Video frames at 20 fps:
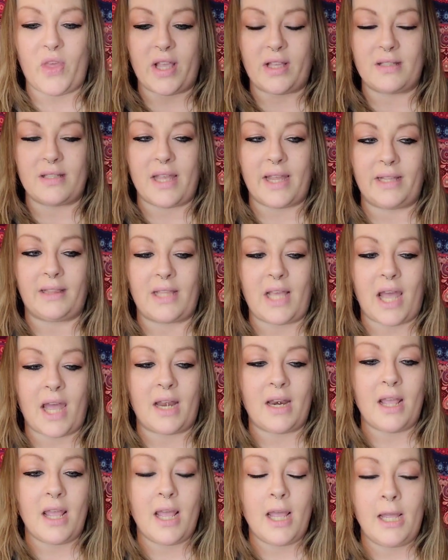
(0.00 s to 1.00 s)
and things like
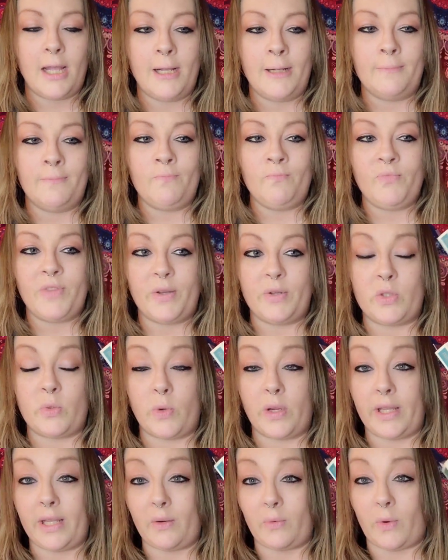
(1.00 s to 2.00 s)
that, it
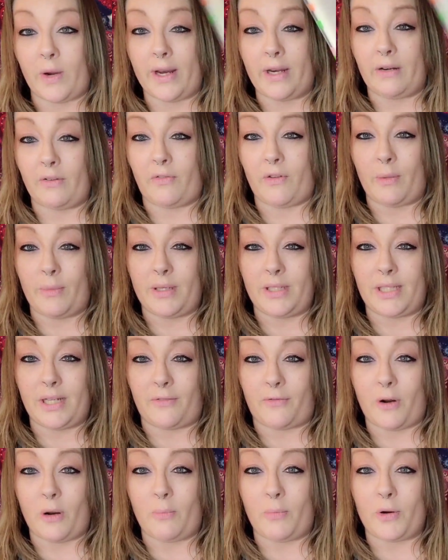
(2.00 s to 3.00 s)
was really written from a
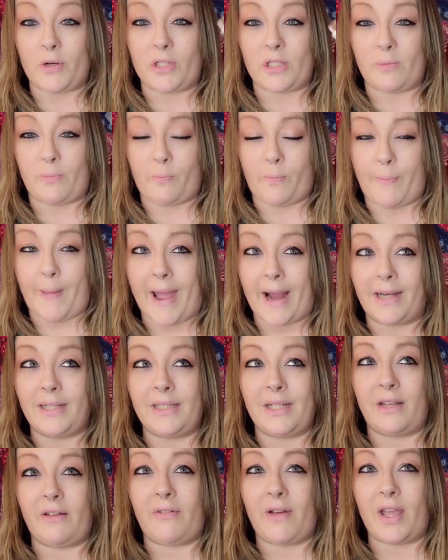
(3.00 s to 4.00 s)
different
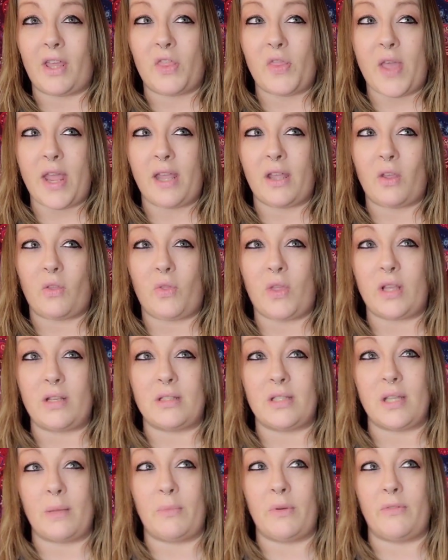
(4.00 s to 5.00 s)
perspective, I think,
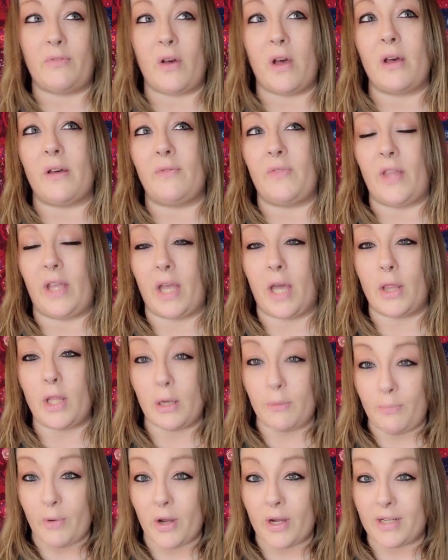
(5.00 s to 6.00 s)
than some of all the
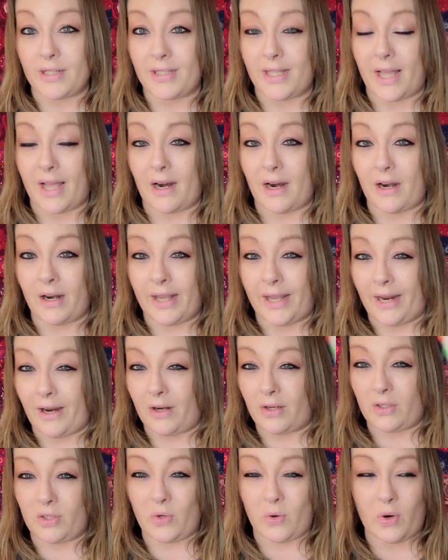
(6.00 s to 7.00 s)
other books that are
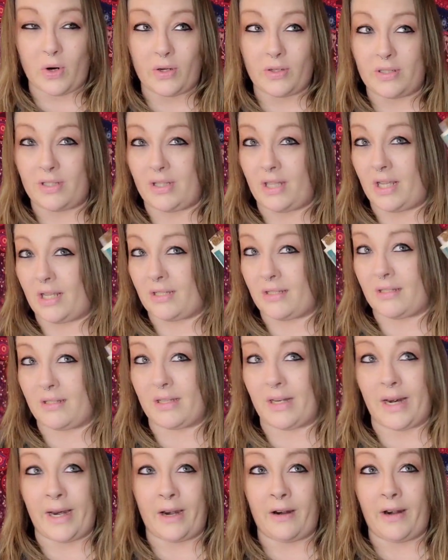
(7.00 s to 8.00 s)
geared towards this
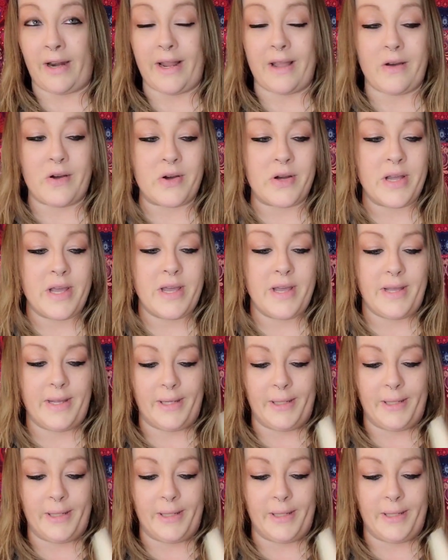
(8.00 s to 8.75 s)
scenario.